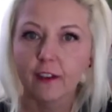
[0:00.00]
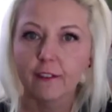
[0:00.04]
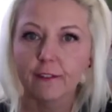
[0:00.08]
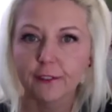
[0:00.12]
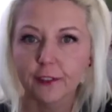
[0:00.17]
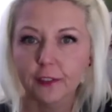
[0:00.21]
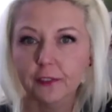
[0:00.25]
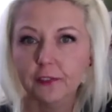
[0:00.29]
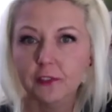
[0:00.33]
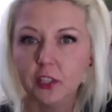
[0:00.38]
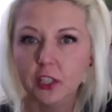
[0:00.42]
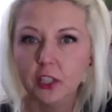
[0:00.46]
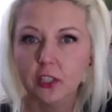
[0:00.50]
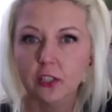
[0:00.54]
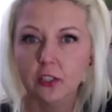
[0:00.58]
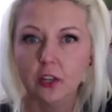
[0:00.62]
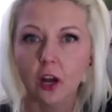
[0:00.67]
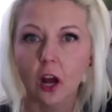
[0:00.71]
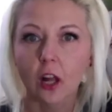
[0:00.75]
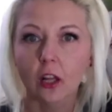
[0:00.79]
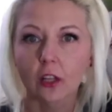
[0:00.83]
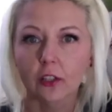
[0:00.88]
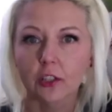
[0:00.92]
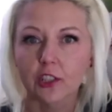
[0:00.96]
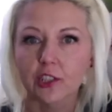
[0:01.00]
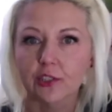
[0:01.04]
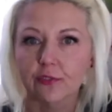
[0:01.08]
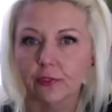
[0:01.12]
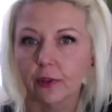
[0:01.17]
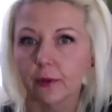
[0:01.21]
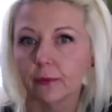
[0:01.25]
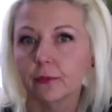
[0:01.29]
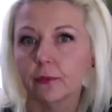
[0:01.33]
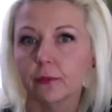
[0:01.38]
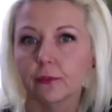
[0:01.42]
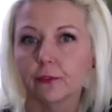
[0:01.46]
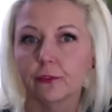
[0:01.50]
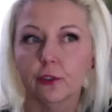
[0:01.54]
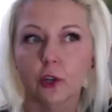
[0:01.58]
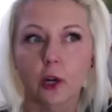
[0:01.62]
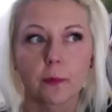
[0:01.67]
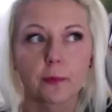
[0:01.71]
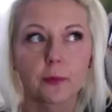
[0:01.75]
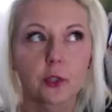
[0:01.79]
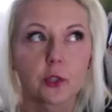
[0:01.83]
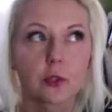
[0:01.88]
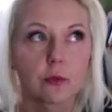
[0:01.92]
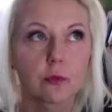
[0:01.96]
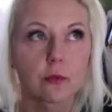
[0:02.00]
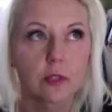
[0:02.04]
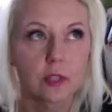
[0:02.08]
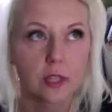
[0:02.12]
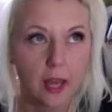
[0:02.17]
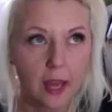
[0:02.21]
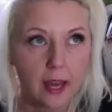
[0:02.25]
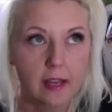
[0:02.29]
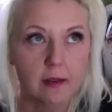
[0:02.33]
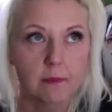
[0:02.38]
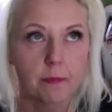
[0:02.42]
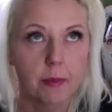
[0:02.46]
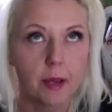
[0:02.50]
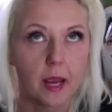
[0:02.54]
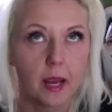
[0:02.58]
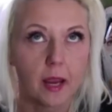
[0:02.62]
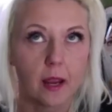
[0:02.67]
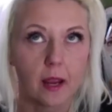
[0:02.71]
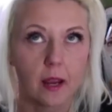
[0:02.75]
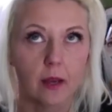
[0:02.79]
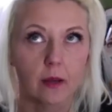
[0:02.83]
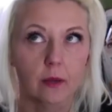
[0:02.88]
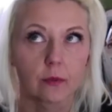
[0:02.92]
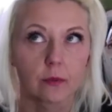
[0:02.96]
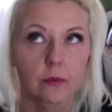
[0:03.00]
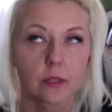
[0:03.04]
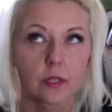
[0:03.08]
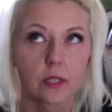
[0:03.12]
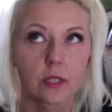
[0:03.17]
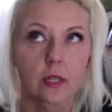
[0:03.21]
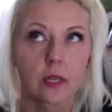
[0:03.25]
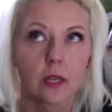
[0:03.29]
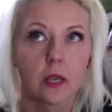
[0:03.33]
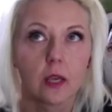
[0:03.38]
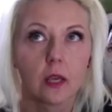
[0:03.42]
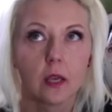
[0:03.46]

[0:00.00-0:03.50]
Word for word: $15 for up to 10 pounds,